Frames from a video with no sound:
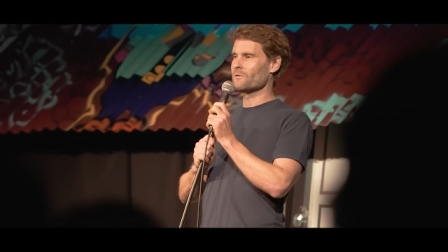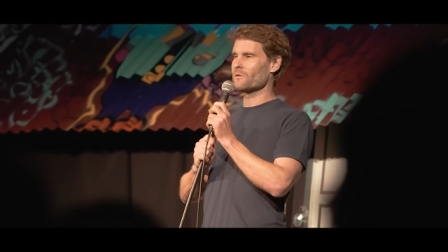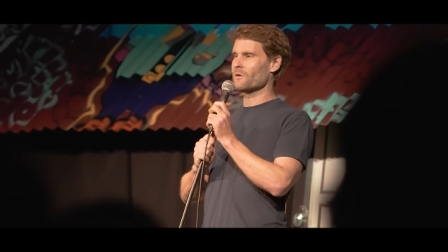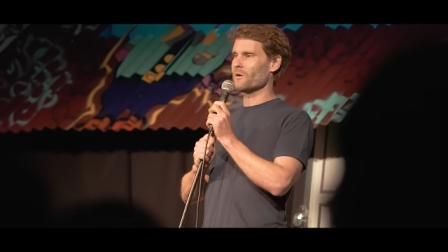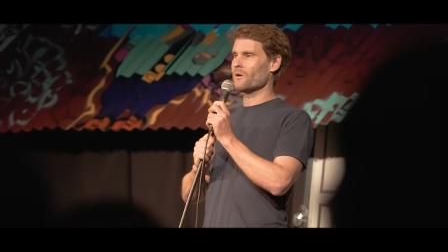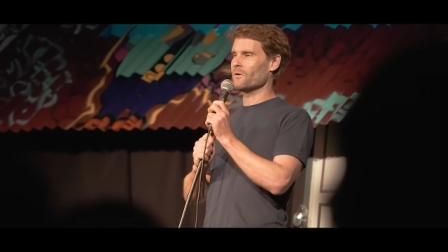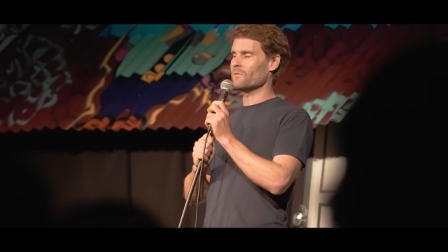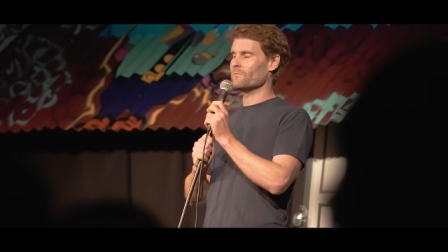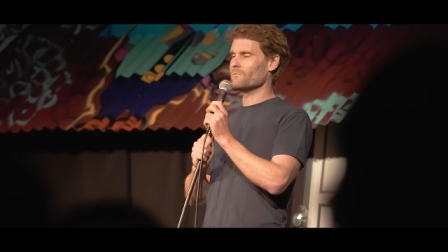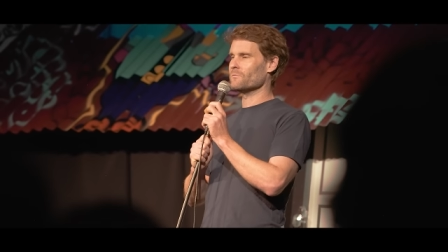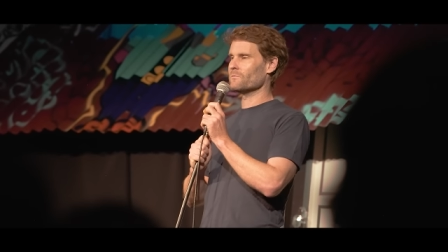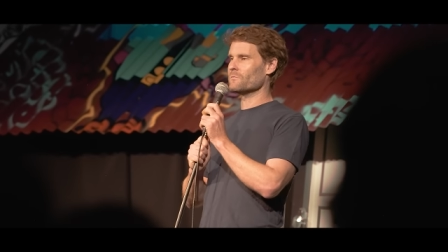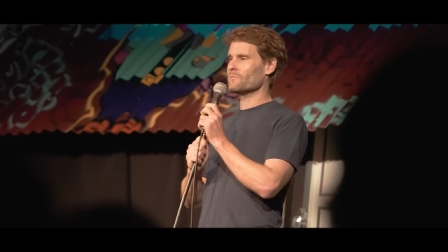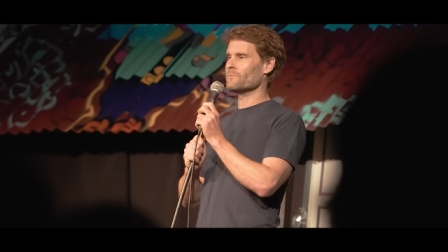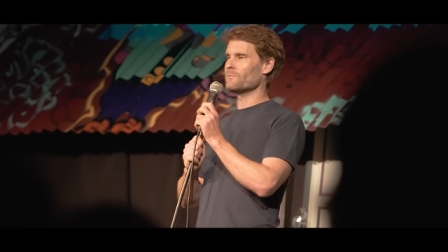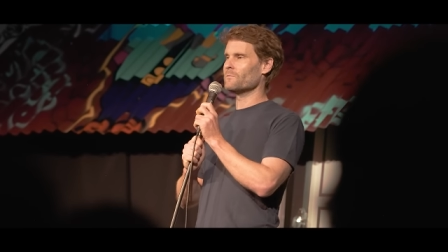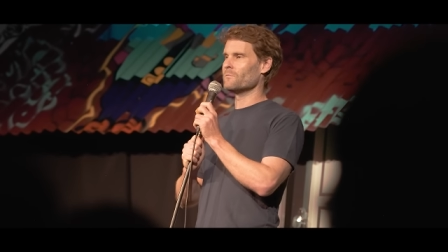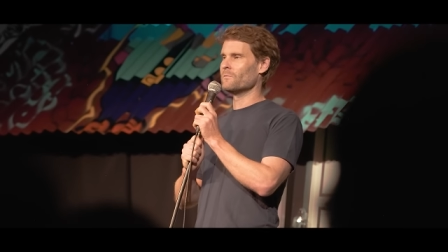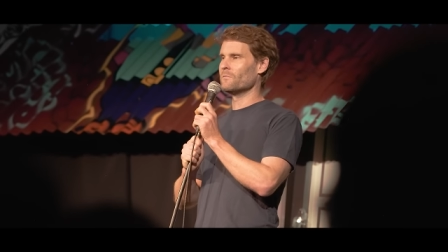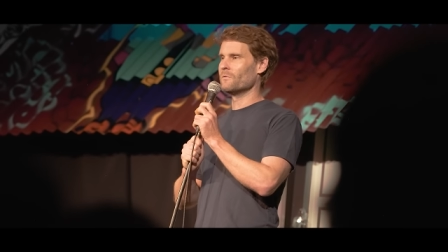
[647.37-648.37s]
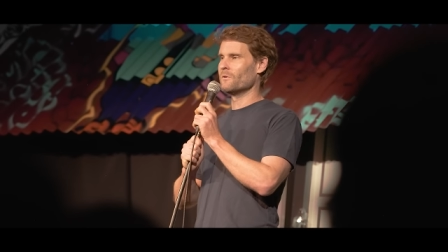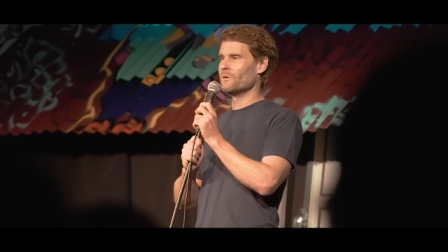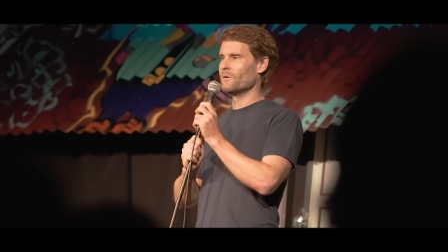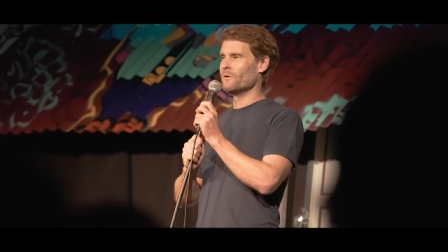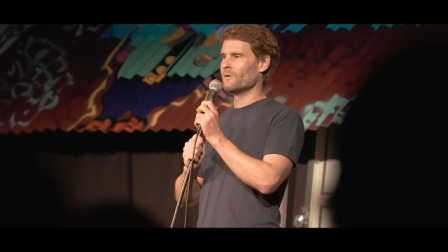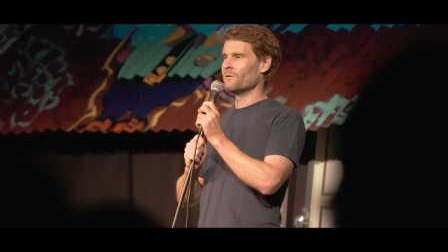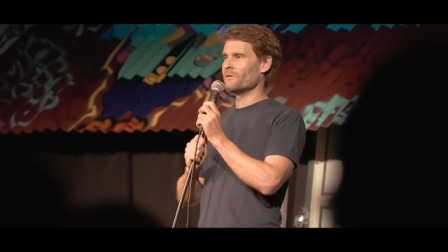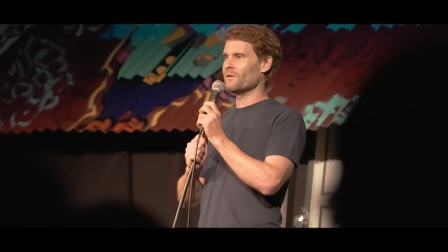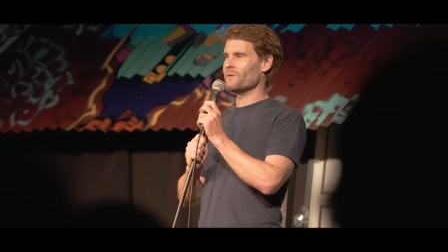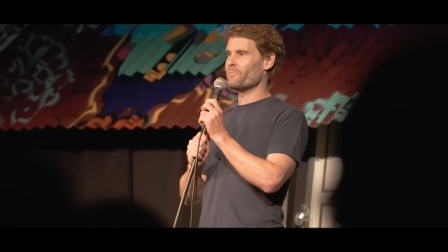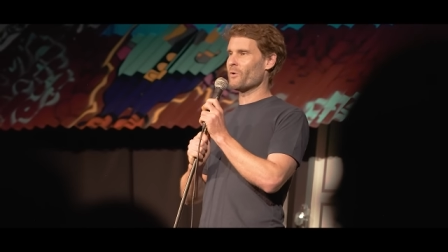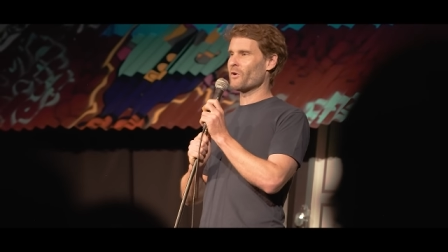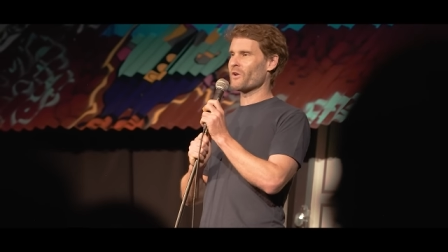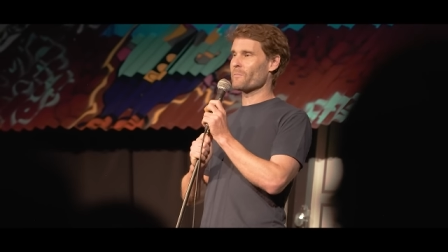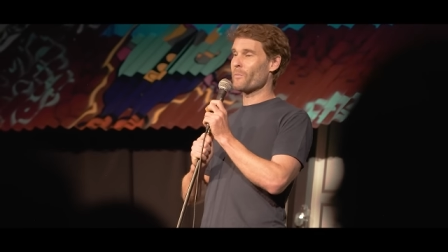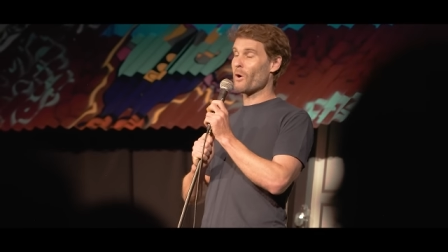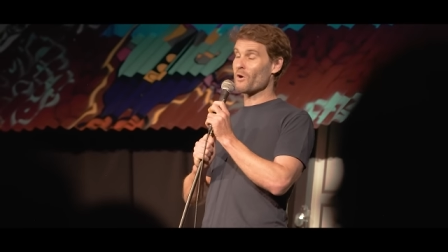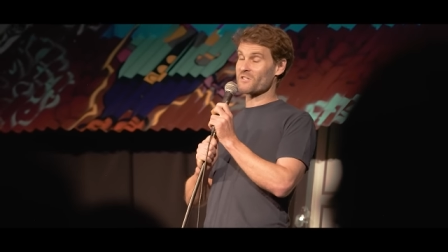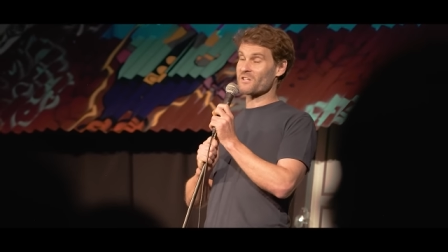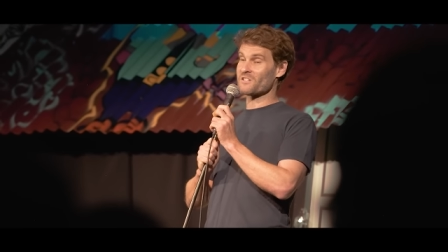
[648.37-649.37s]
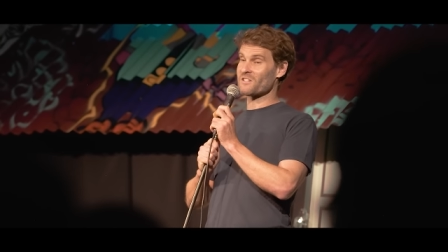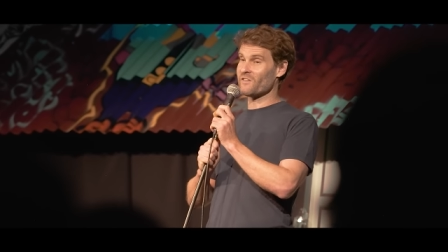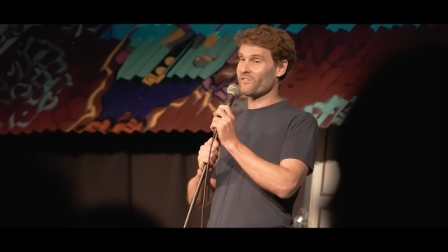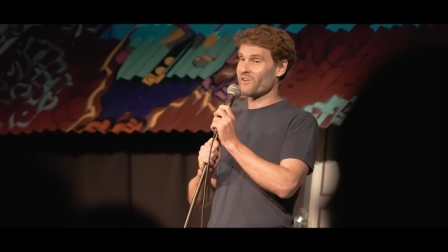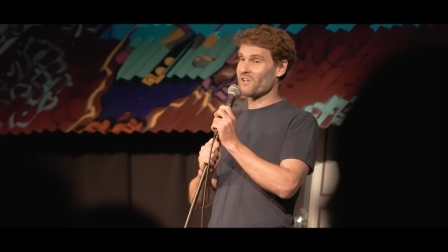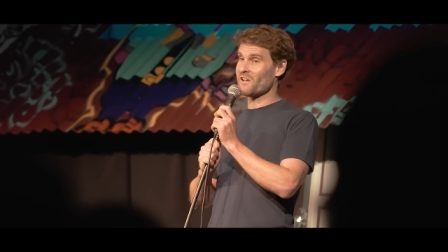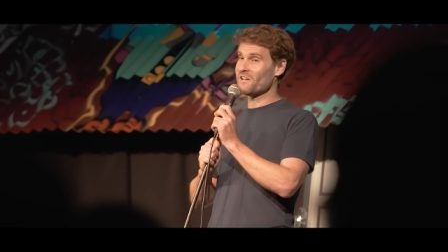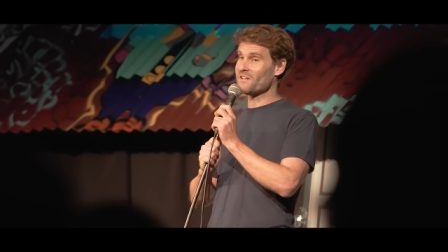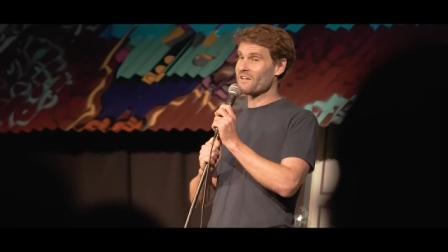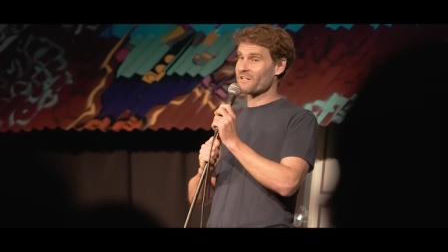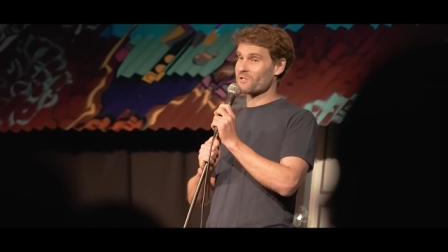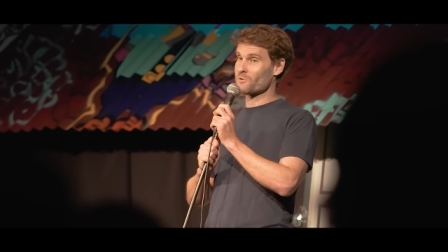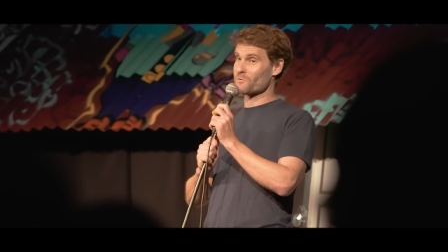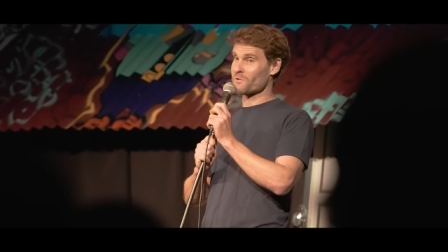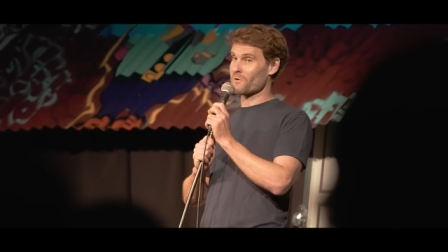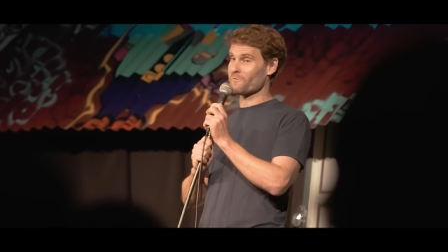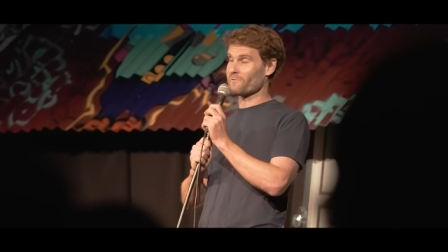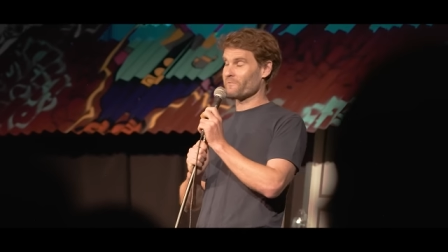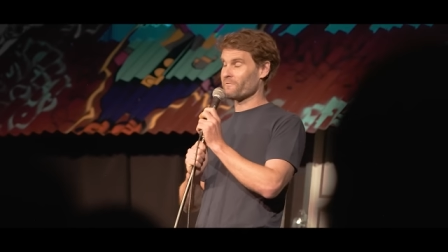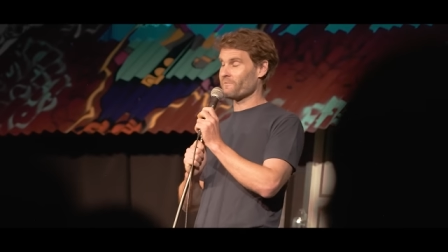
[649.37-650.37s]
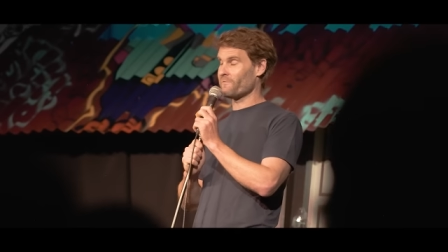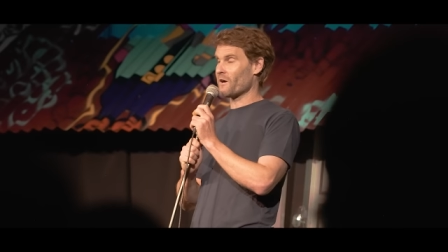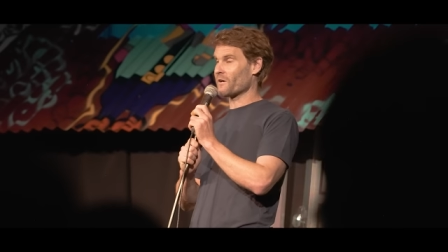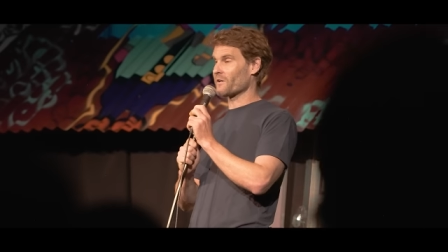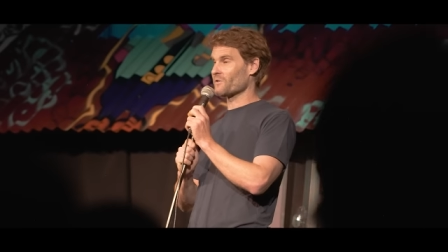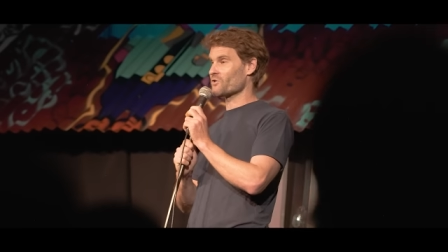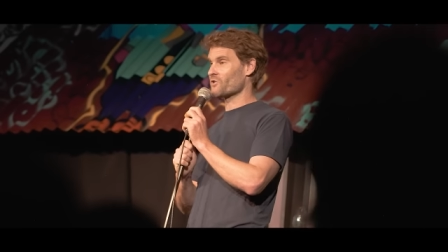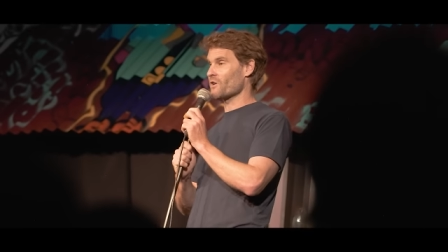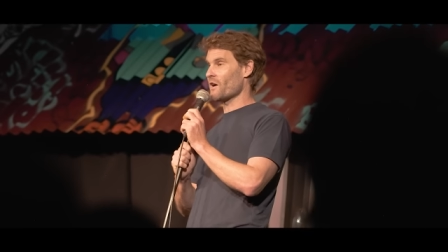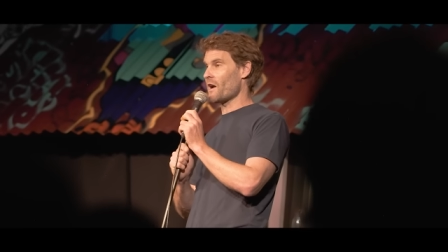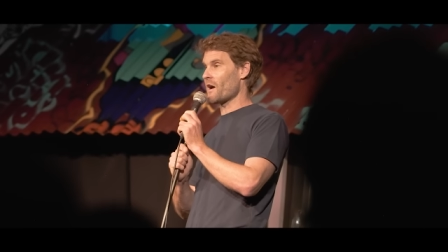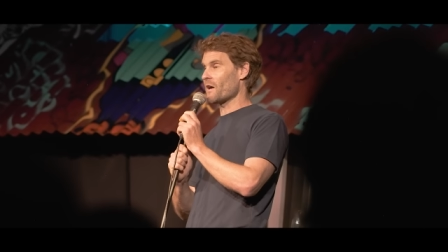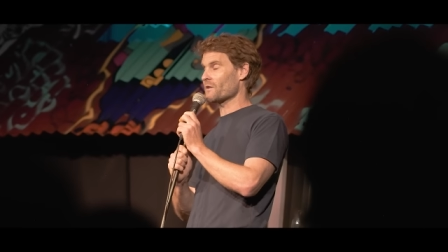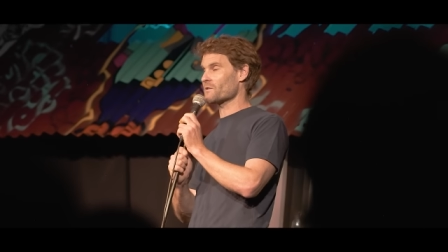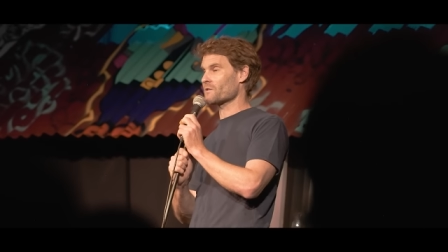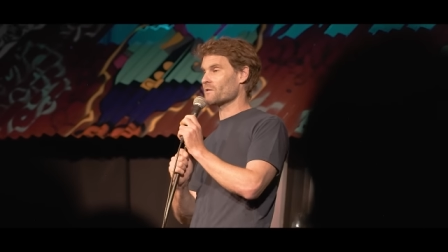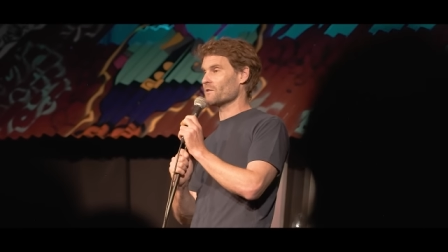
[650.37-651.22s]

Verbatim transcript: Um, their body positivity index was off the fucking charts,